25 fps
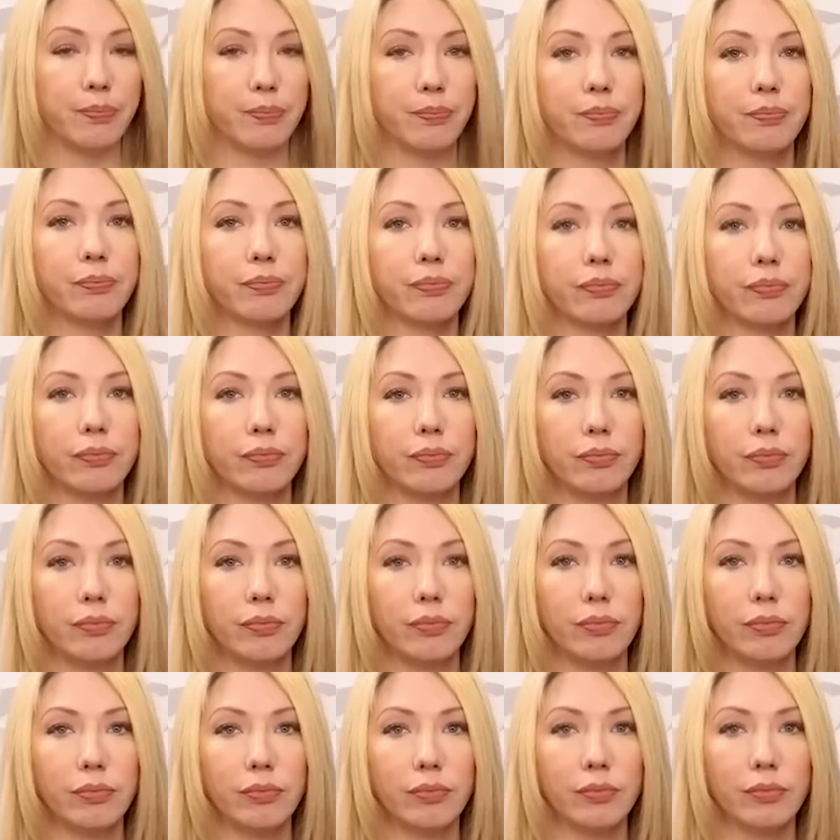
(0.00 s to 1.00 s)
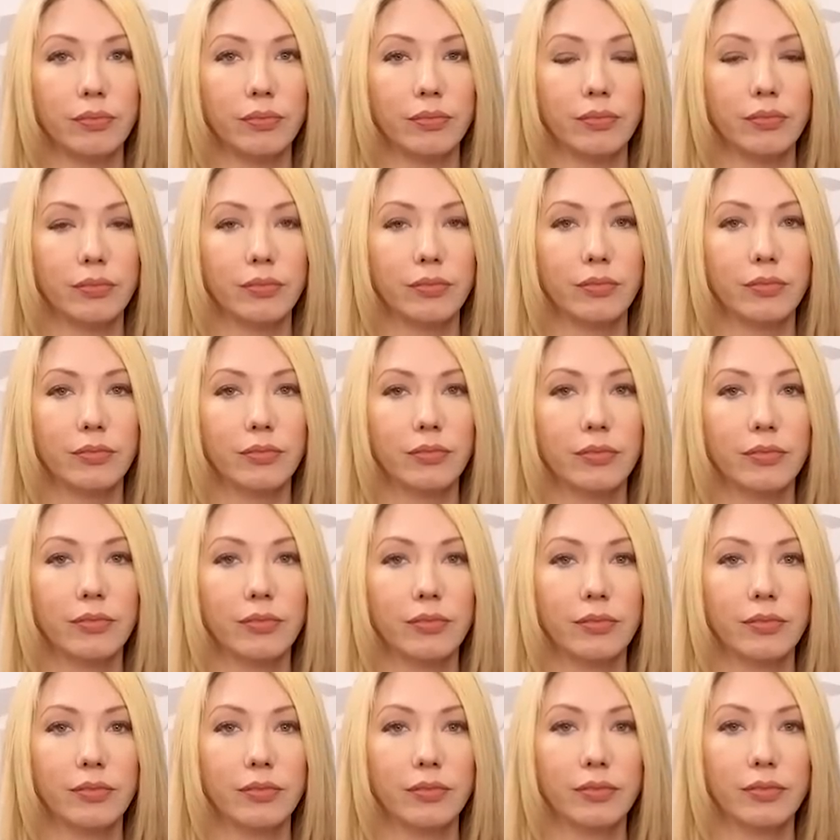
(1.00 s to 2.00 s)

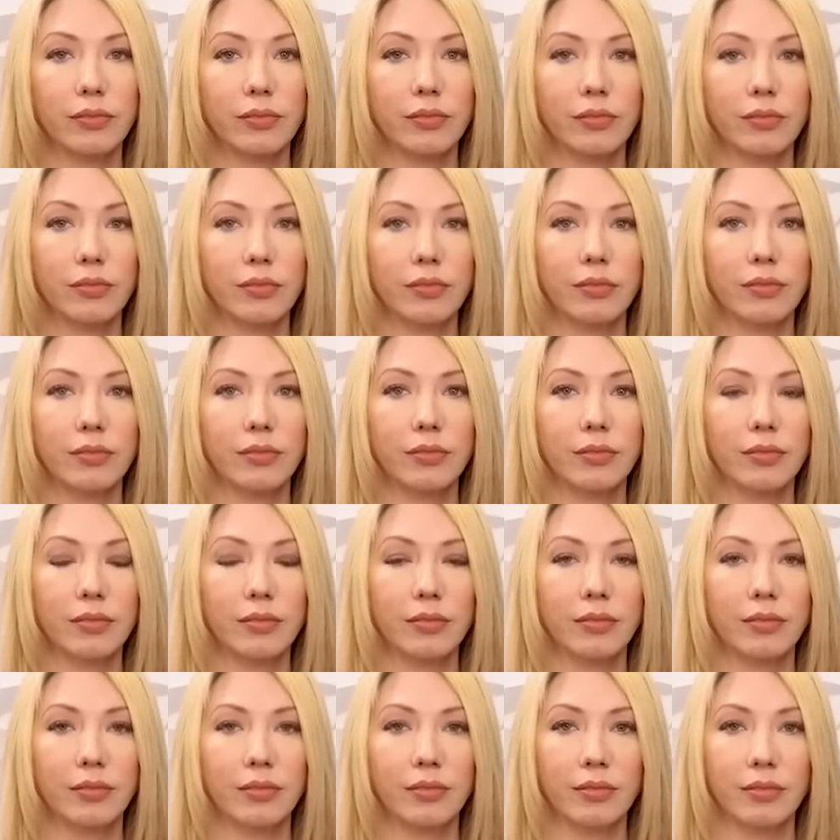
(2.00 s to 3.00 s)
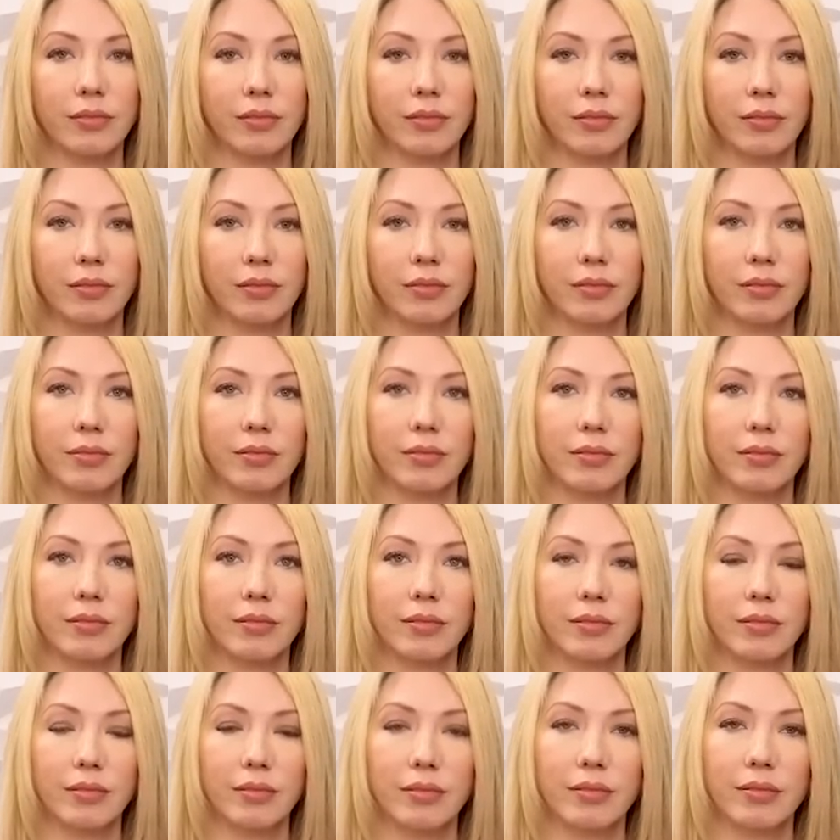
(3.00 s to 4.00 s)

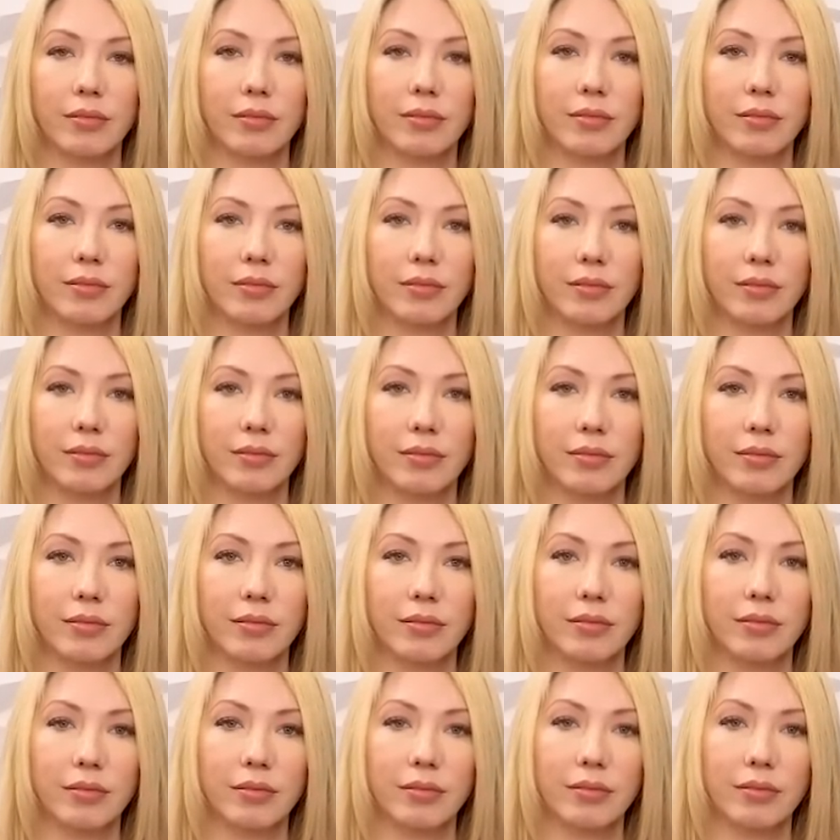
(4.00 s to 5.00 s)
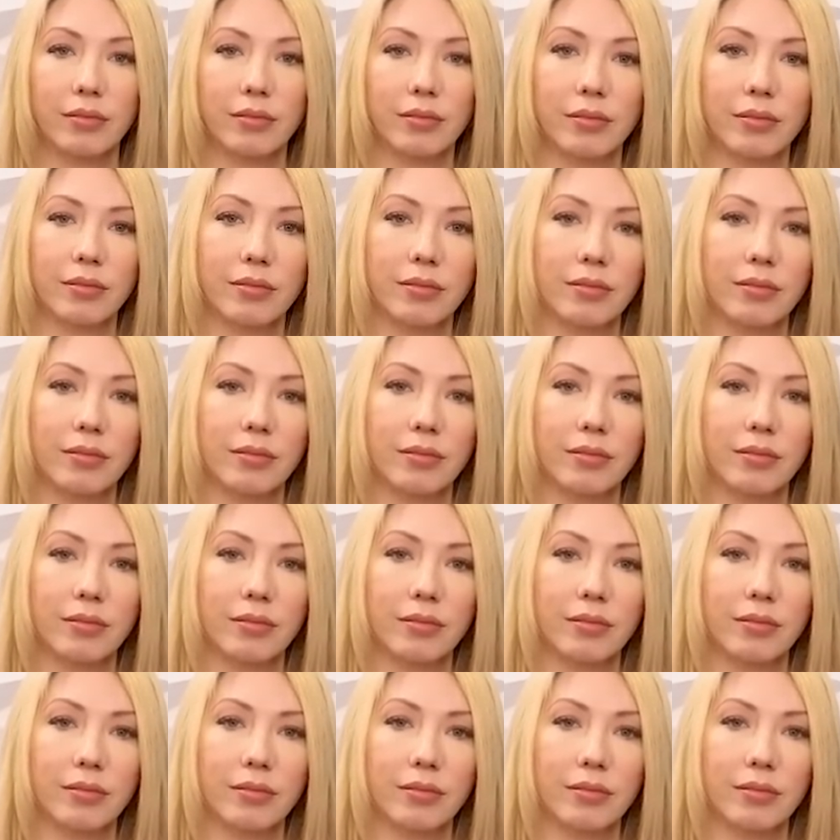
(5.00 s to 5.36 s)
(silent)